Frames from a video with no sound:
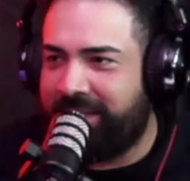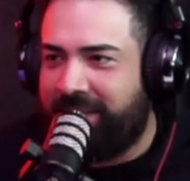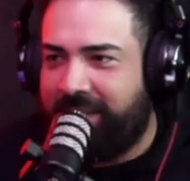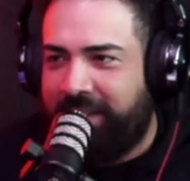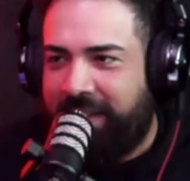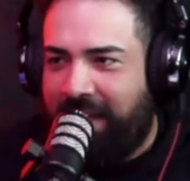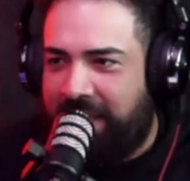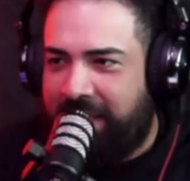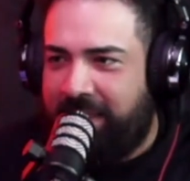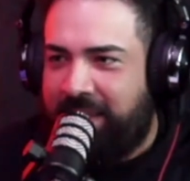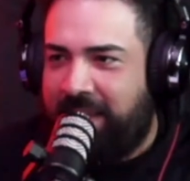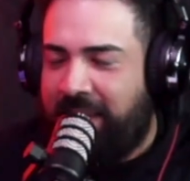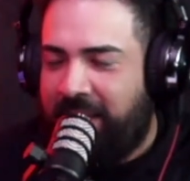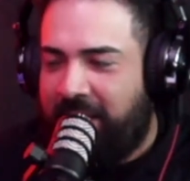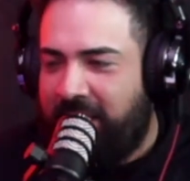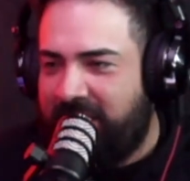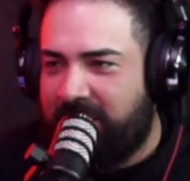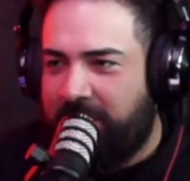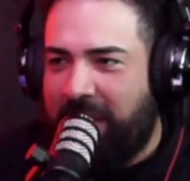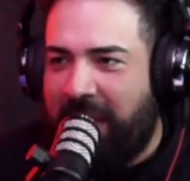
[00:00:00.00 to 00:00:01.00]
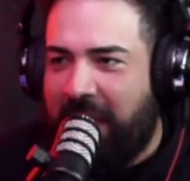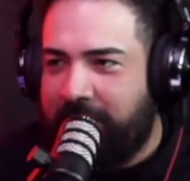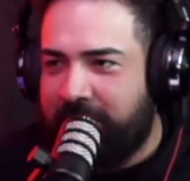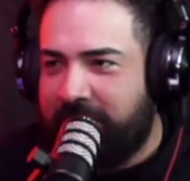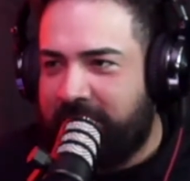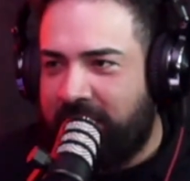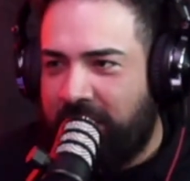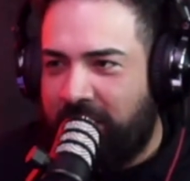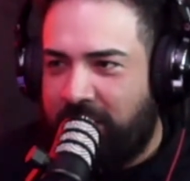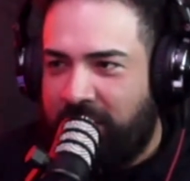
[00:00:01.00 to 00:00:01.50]
and then his
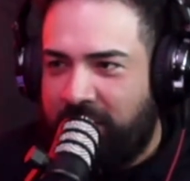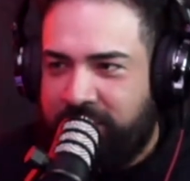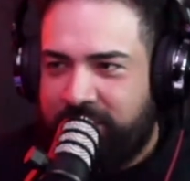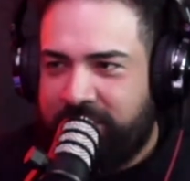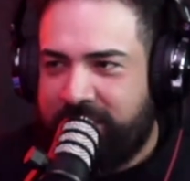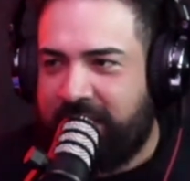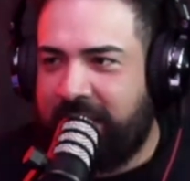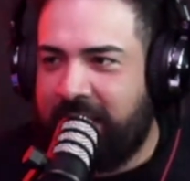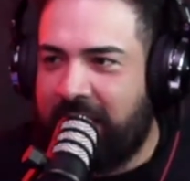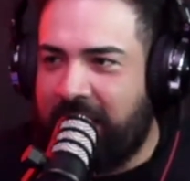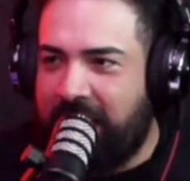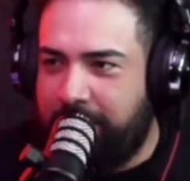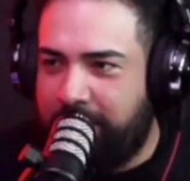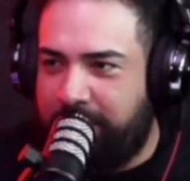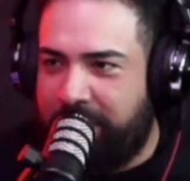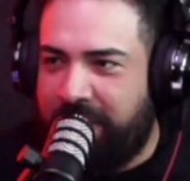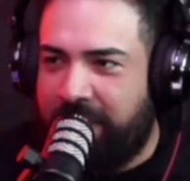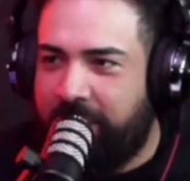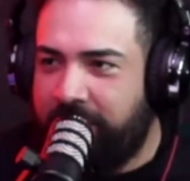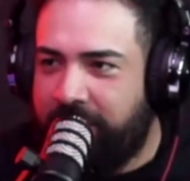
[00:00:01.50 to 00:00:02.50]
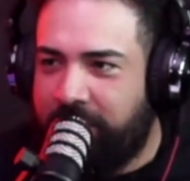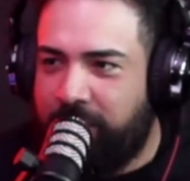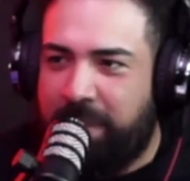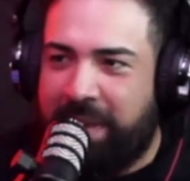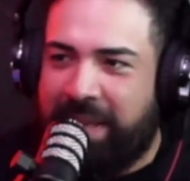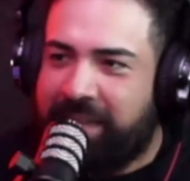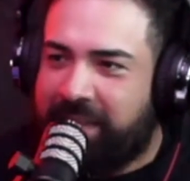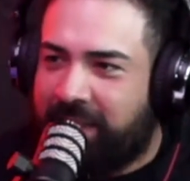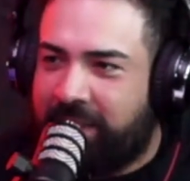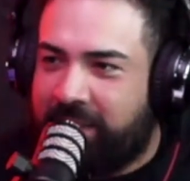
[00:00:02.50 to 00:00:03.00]
mom's there, and there's a guy, Biff, who
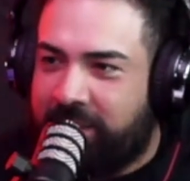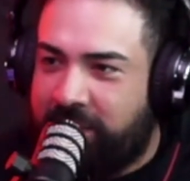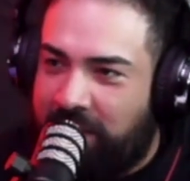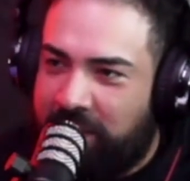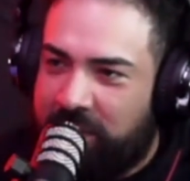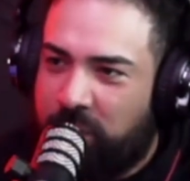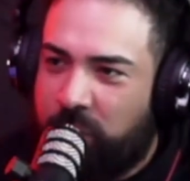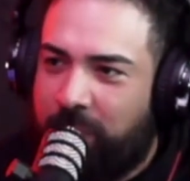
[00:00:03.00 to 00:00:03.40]
basically tries to rape.